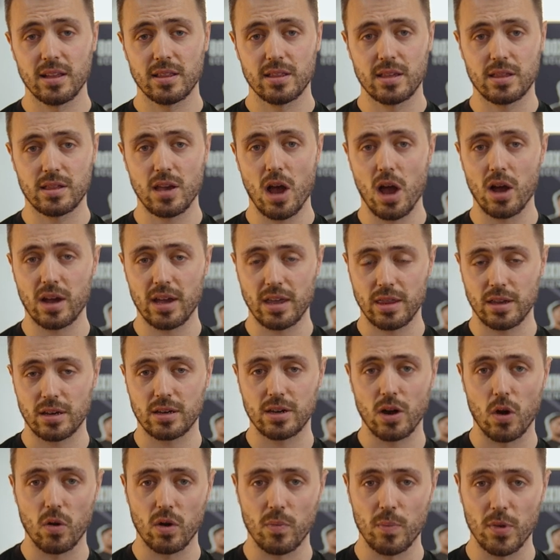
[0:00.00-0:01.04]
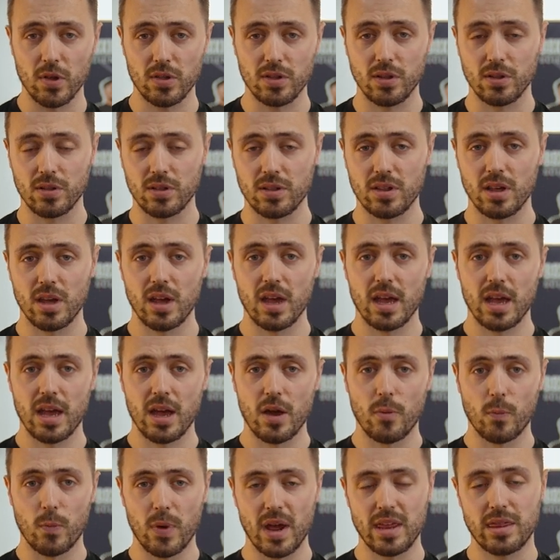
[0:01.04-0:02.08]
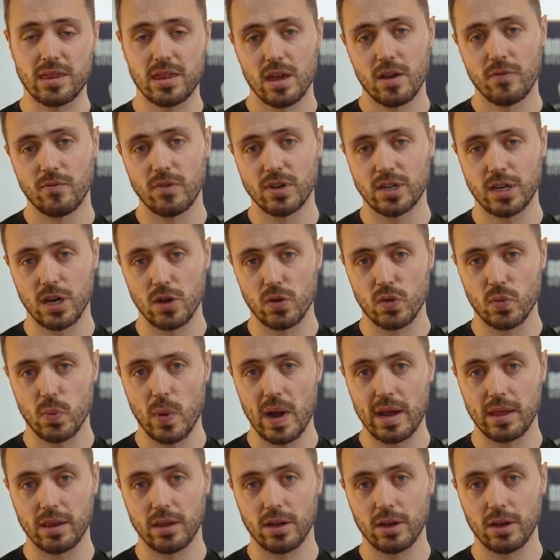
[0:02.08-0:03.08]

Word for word: to target the shoulder muscles with reduced weight